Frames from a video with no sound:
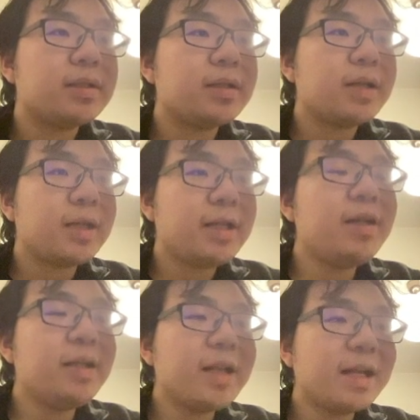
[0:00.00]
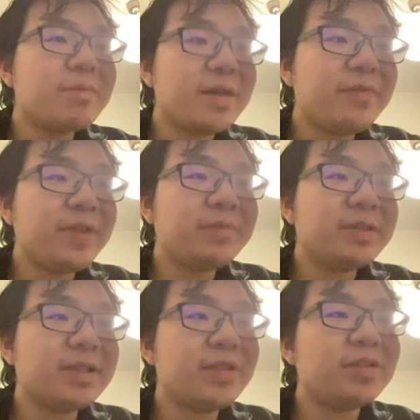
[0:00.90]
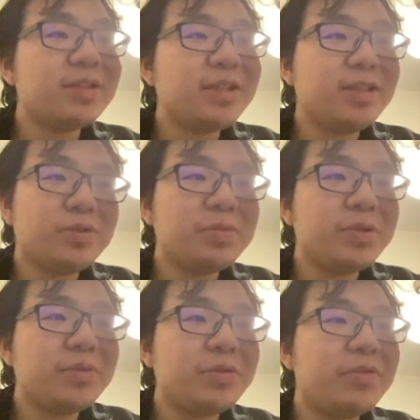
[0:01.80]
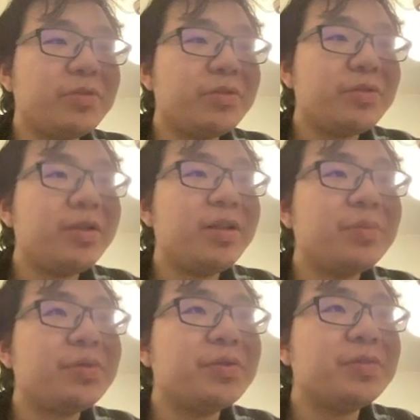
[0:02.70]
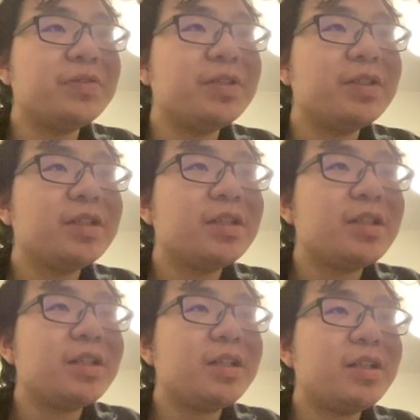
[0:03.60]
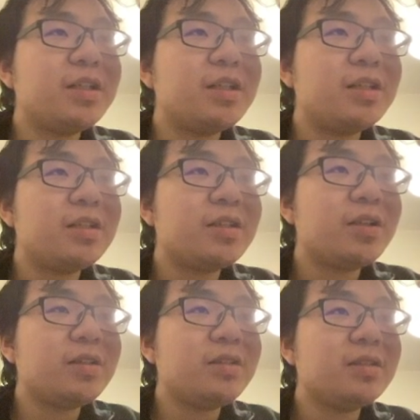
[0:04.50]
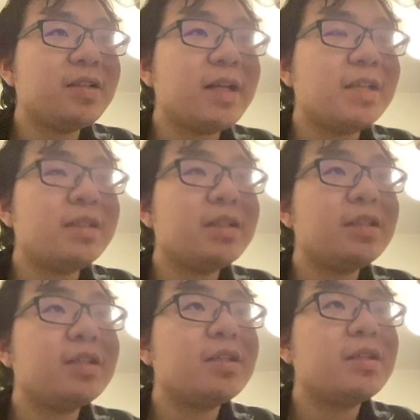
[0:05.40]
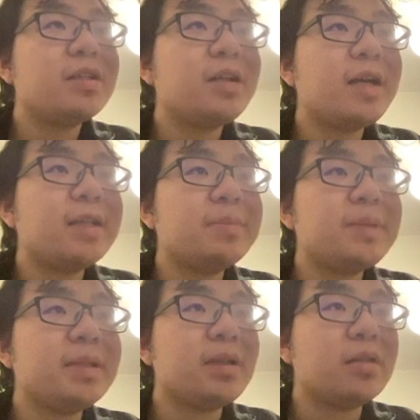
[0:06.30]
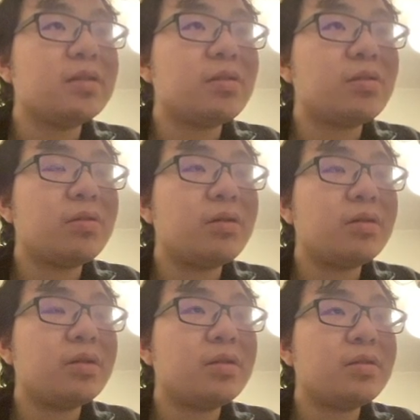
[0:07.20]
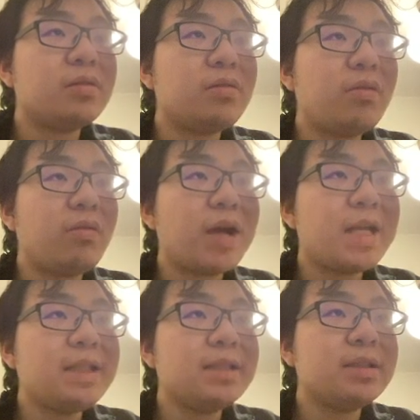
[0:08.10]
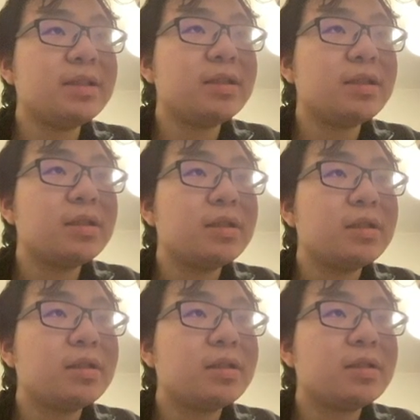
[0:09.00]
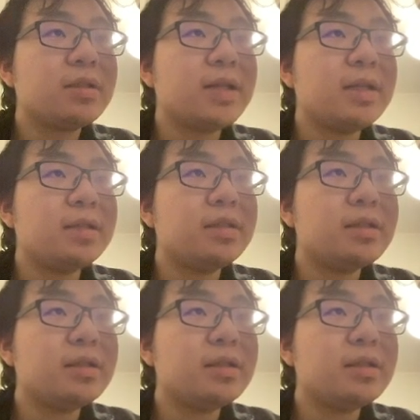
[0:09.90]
clearly, like my Vim skills needs to be improved. Dot slash sb dot write slash,